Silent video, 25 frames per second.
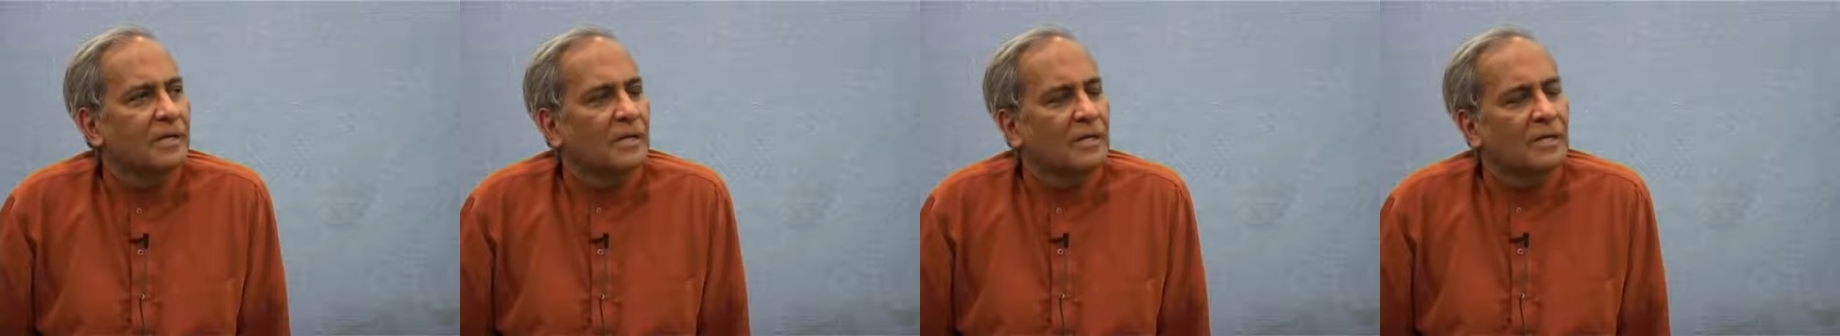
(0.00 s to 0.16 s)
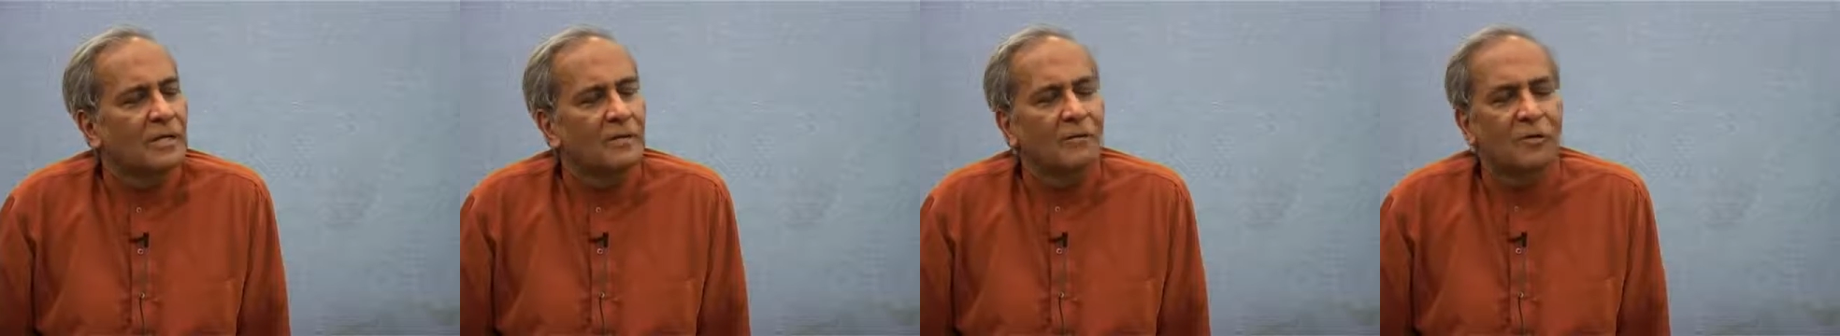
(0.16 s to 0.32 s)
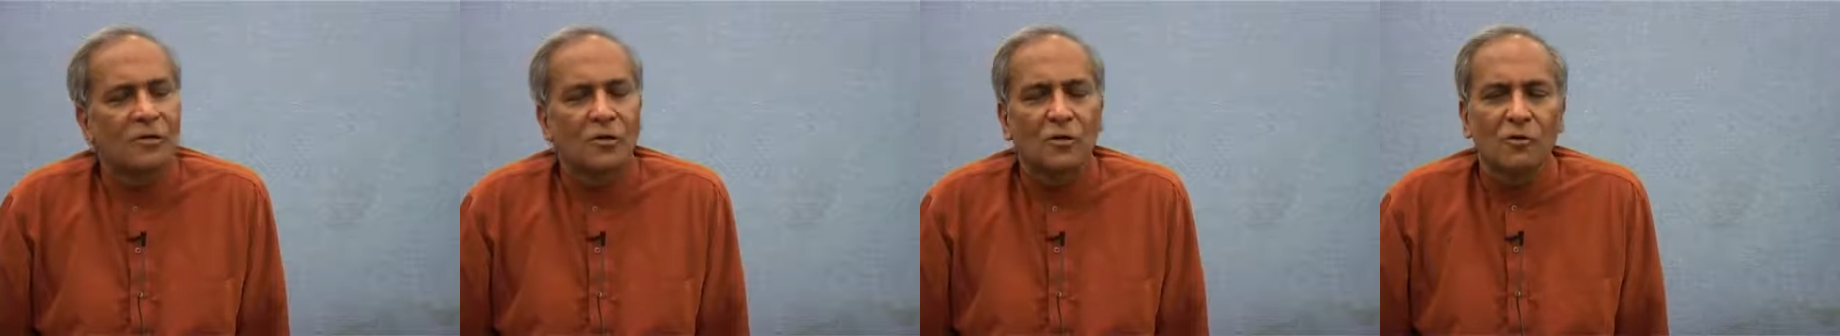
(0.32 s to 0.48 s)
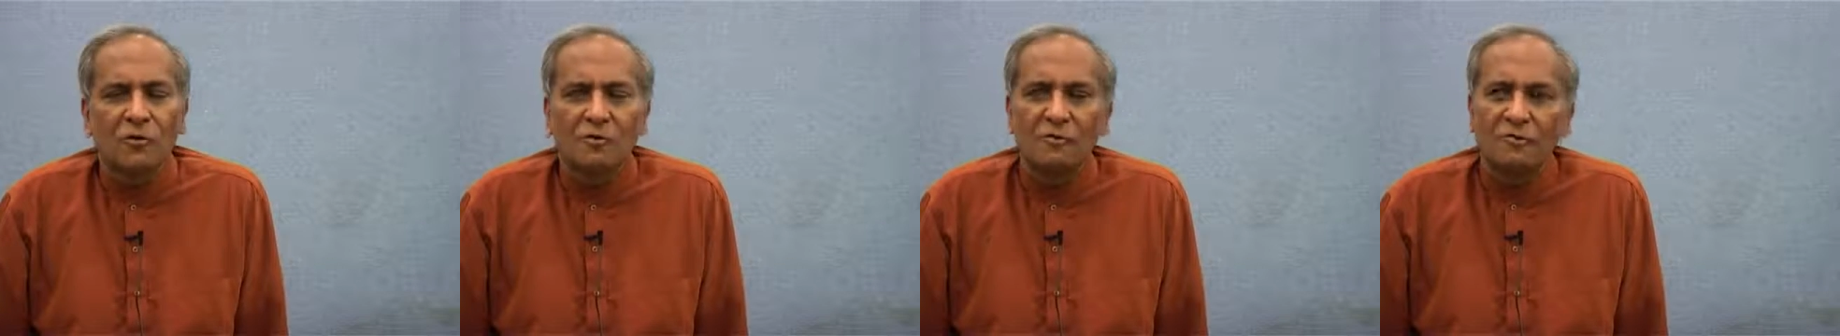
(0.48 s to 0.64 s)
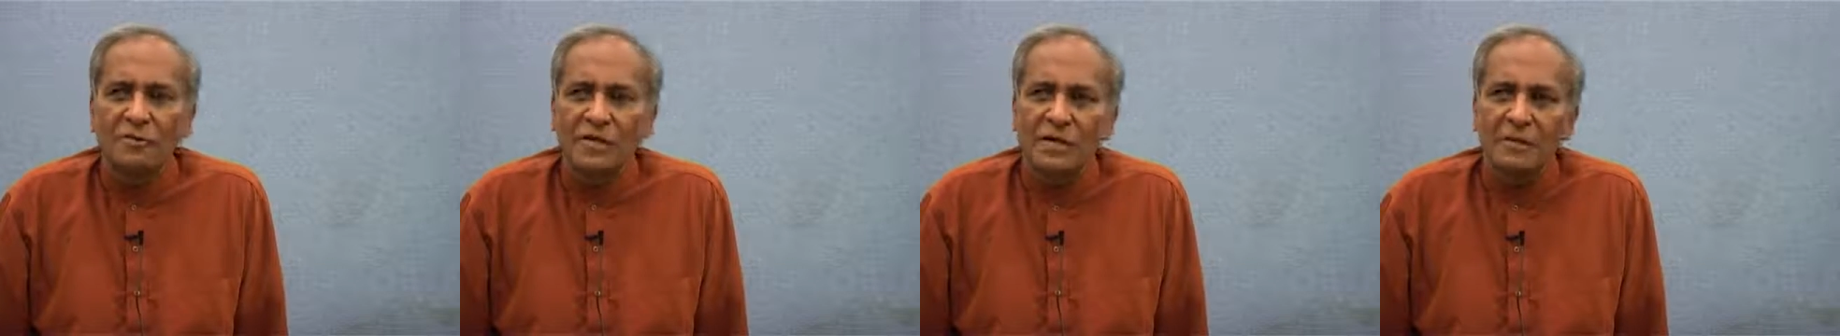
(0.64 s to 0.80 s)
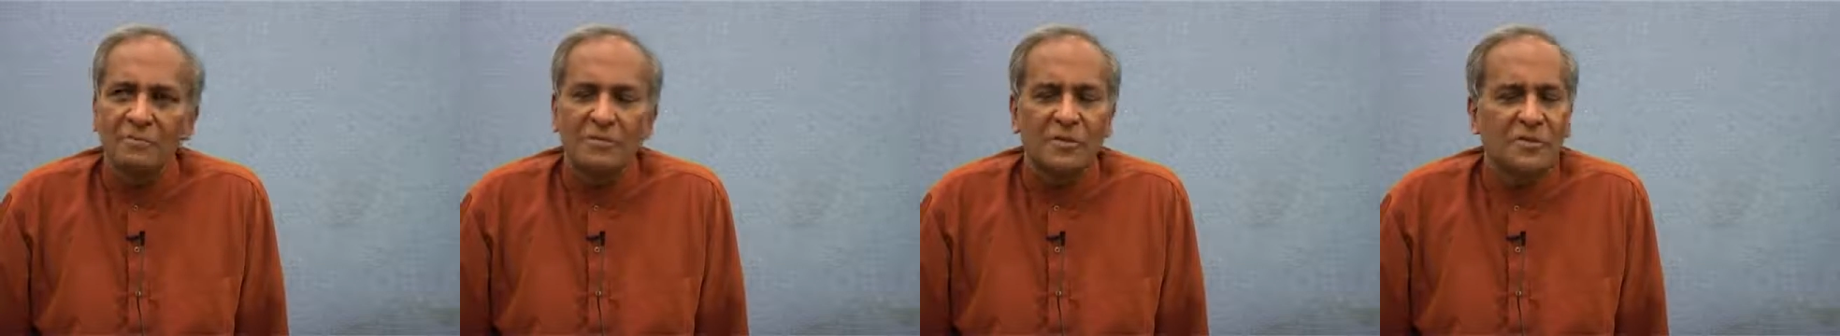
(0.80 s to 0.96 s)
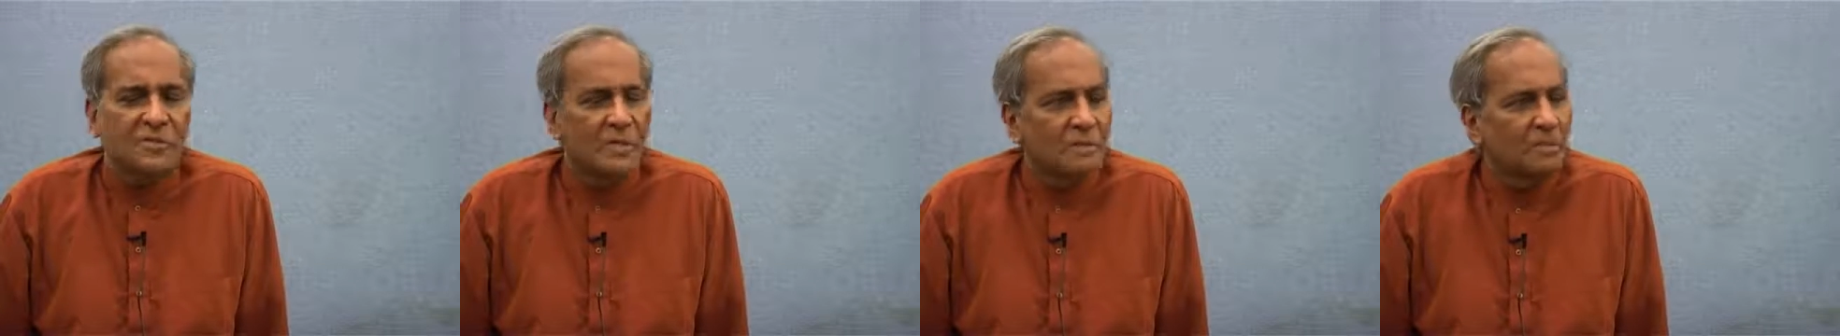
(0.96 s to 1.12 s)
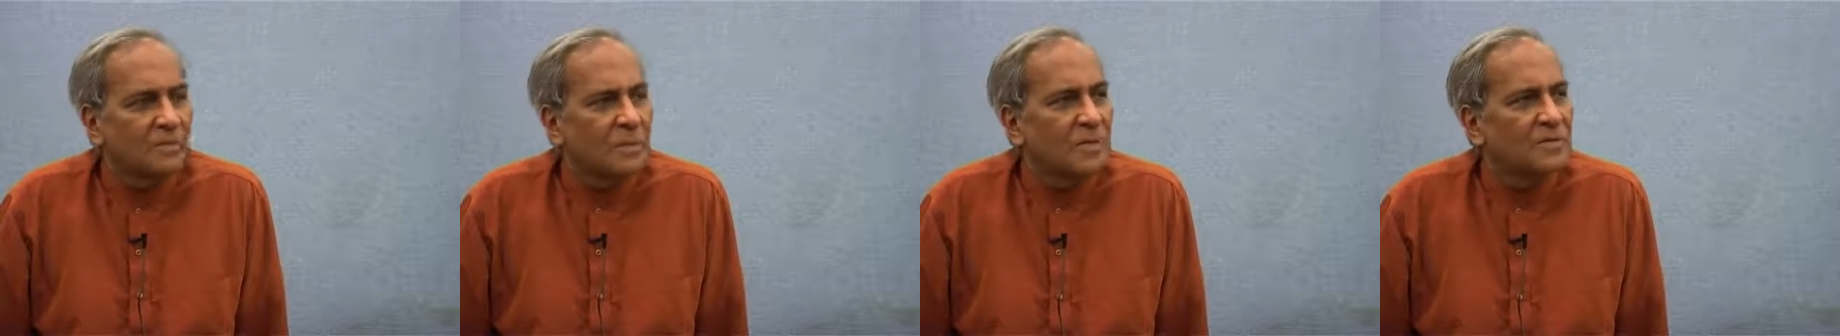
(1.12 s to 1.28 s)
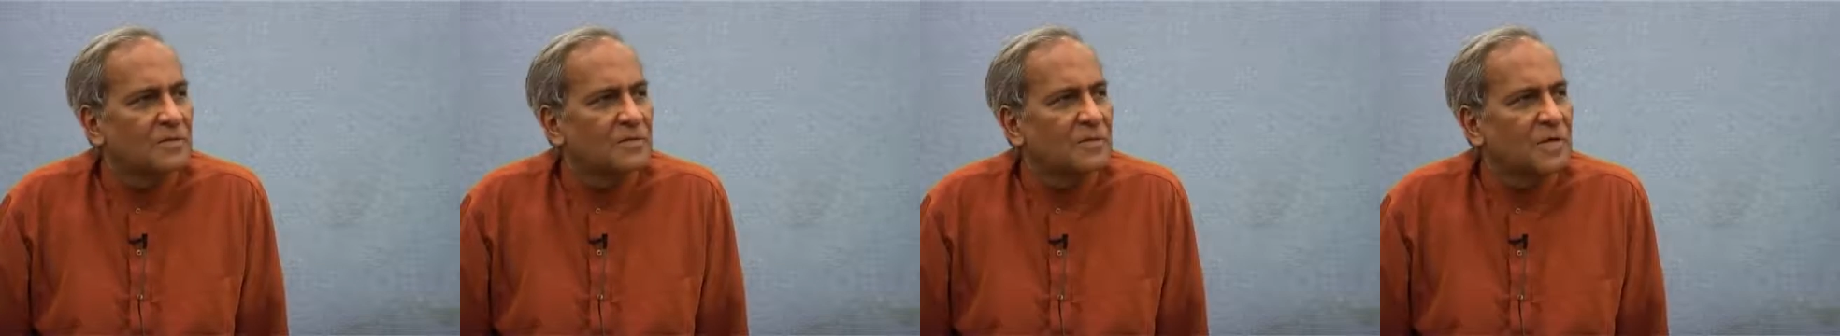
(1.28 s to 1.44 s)
Now, the law of karma
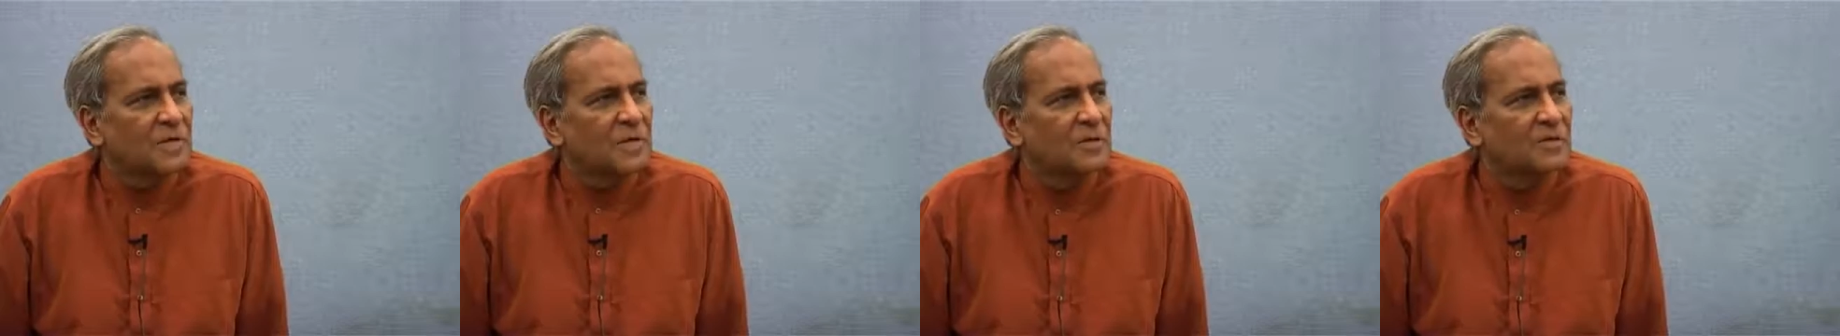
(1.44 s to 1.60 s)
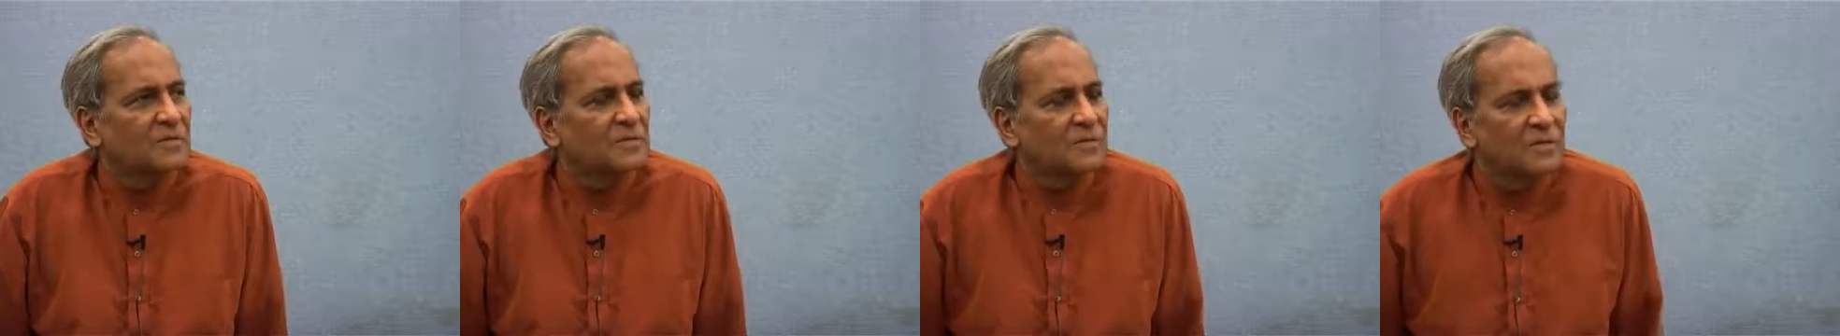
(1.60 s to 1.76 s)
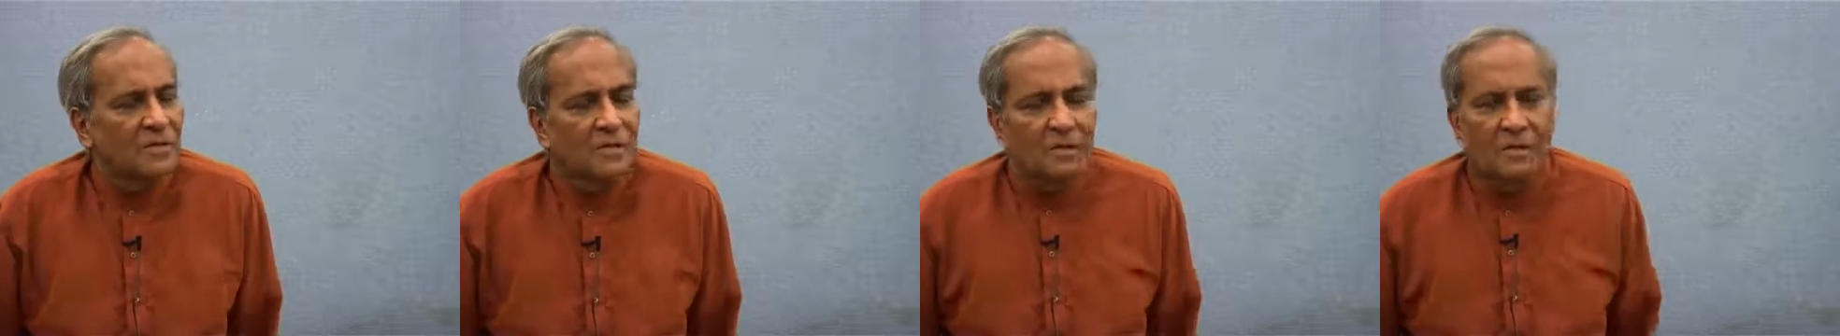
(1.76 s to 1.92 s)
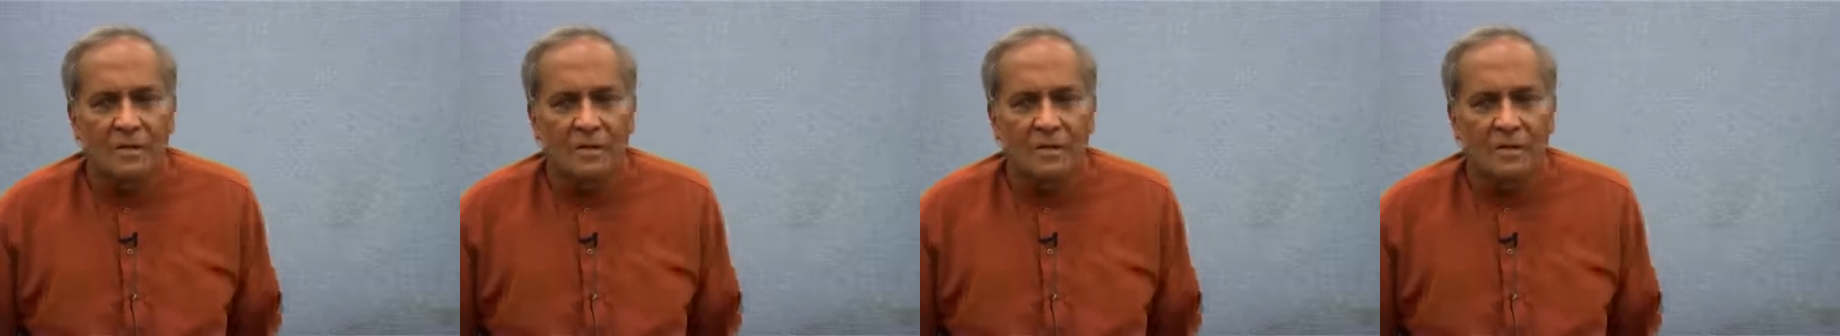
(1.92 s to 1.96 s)
simply says,